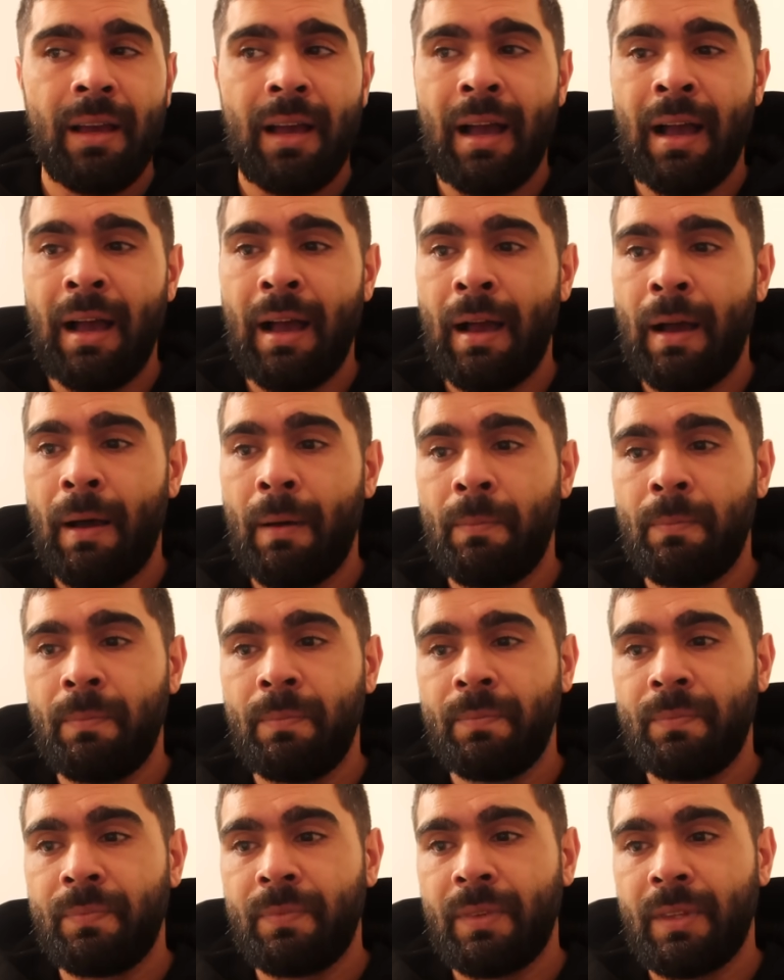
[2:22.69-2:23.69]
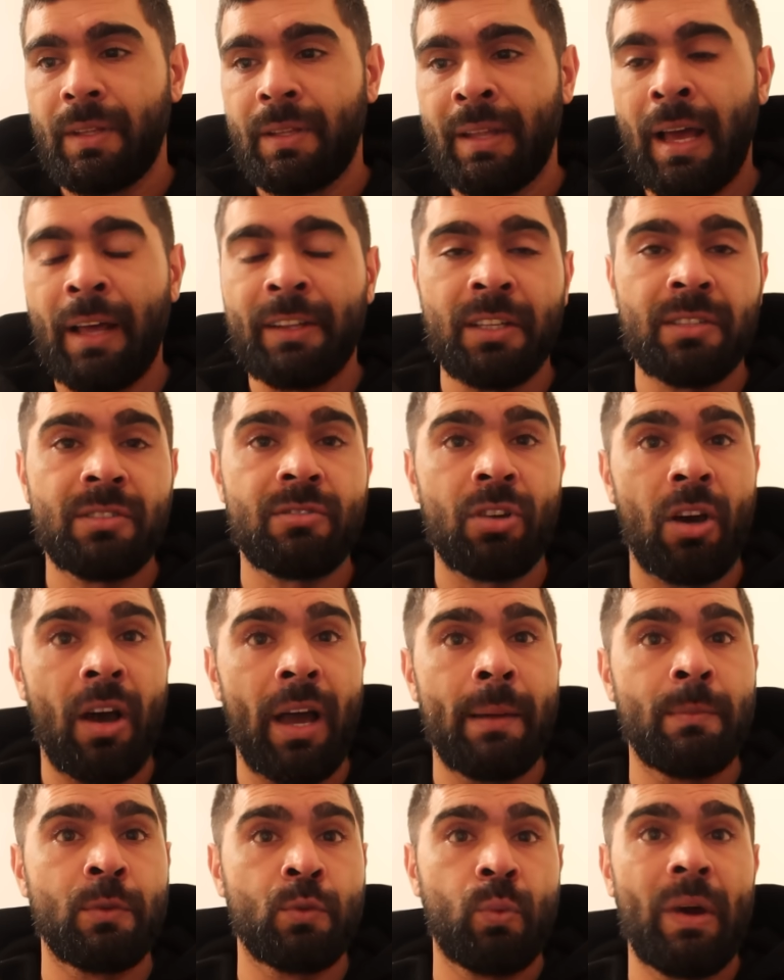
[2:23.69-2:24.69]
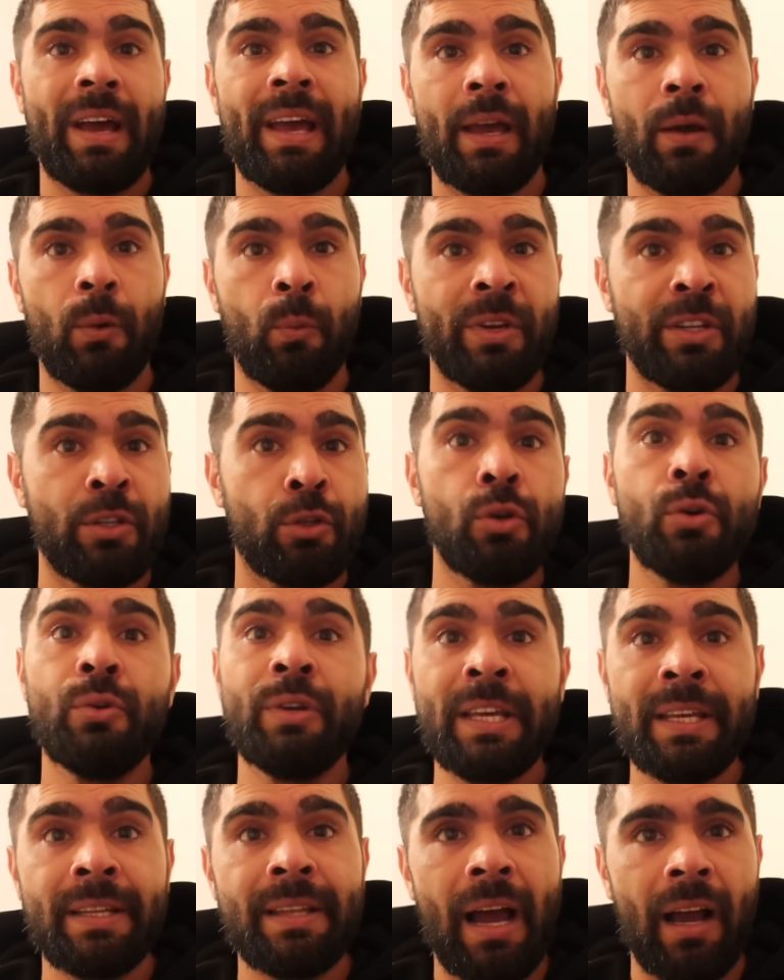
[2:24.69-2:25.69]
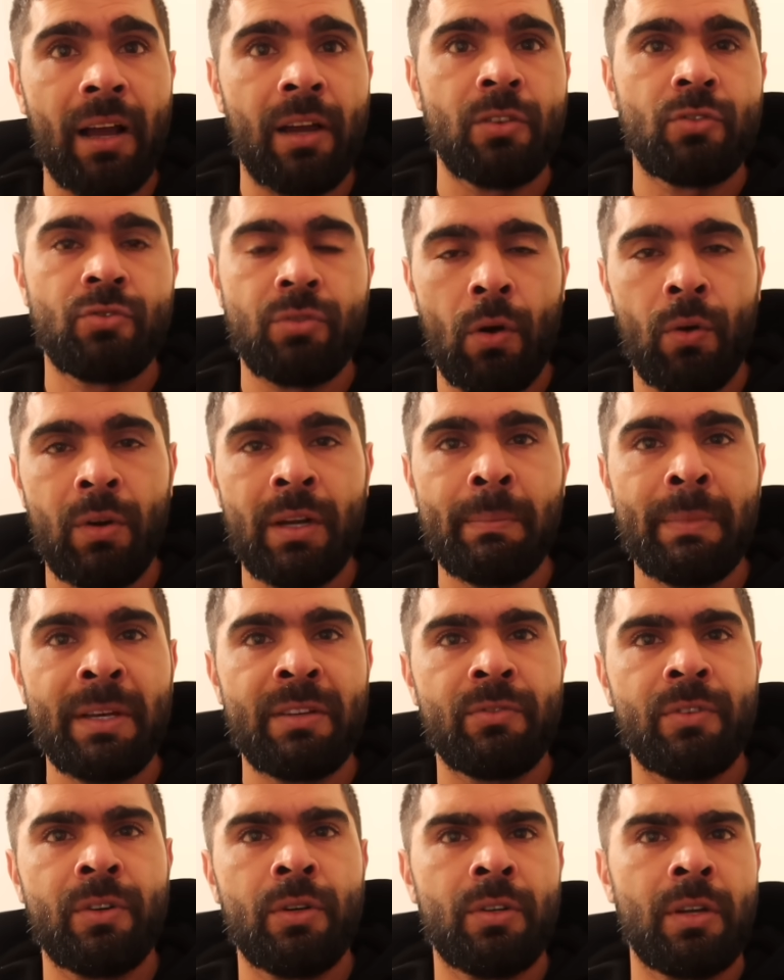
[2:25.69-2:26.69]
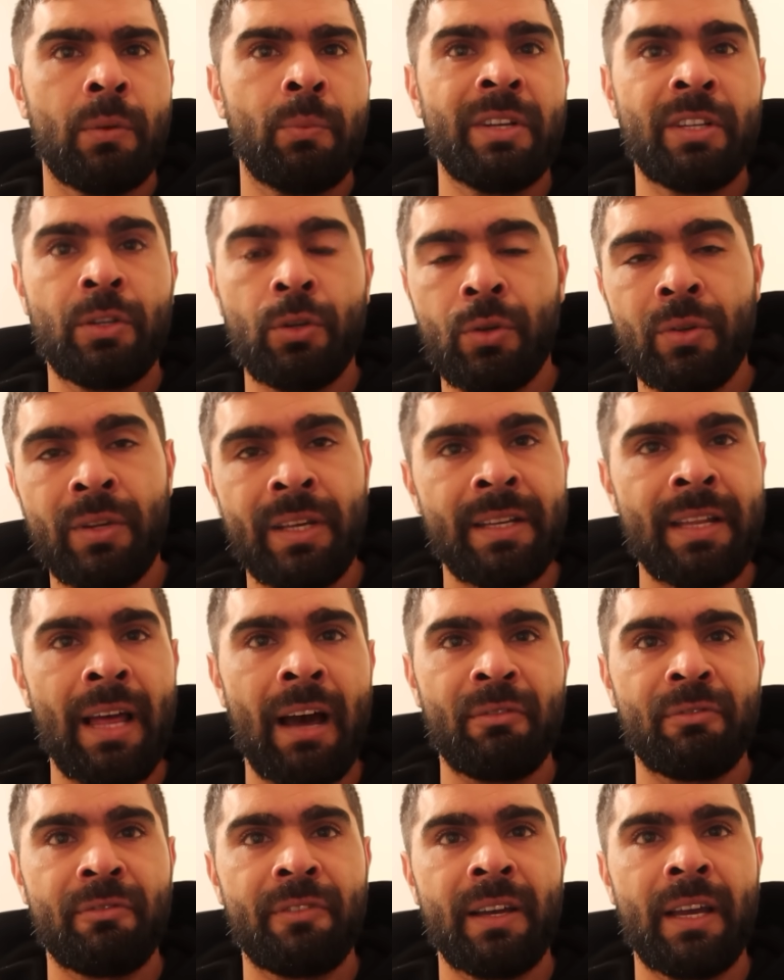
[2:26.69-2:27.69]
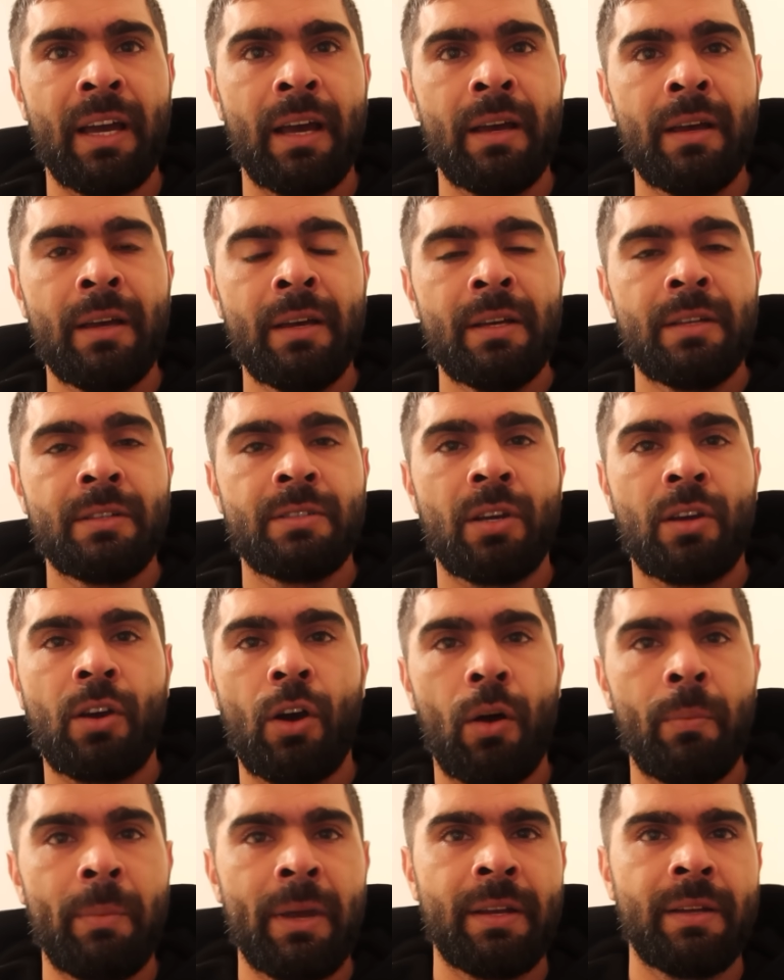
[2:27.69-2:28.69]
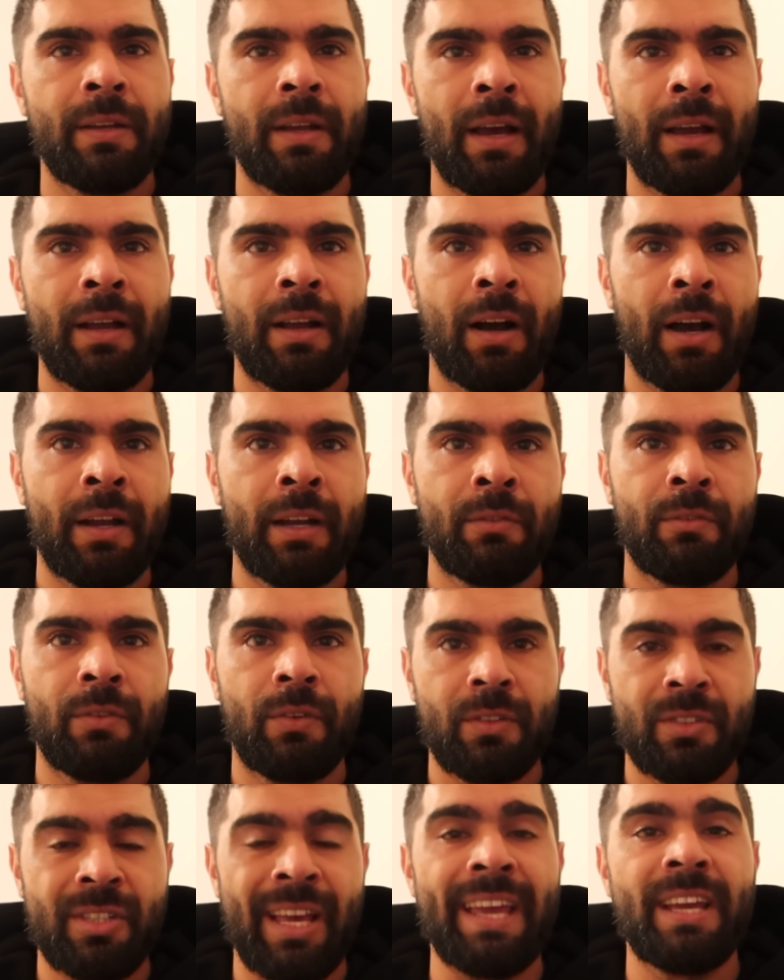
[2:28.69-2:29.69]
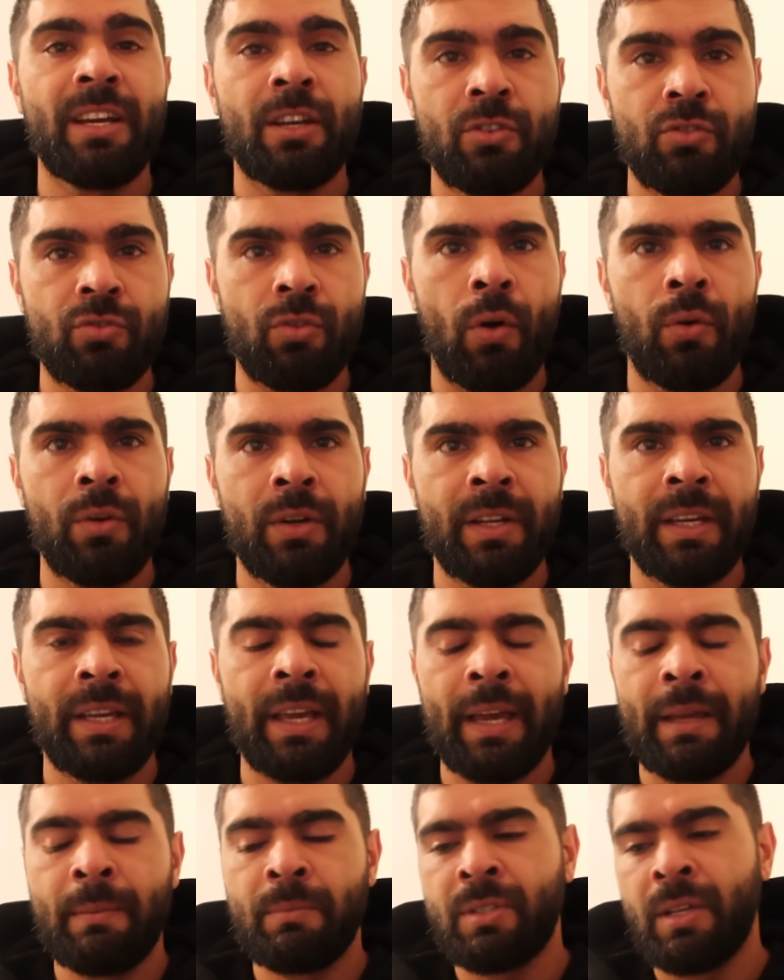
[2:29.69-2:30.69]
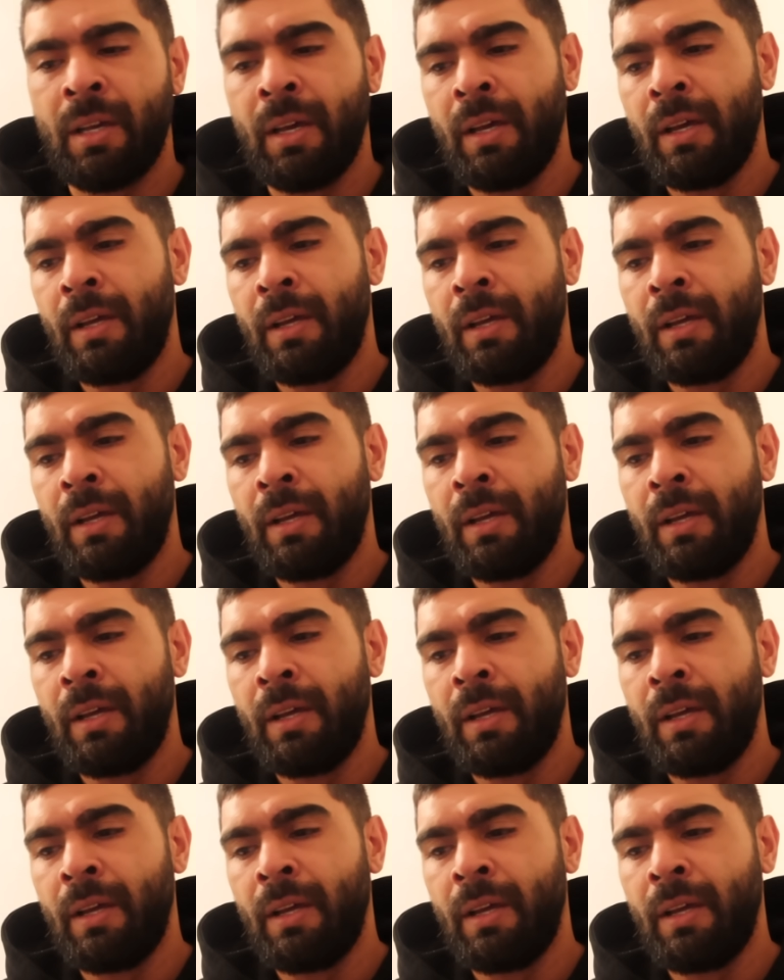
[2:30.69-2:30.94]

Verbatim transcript: Um, now there's times where we do need that control in midfield, and we do need that figure to come in and kind of take control of the games.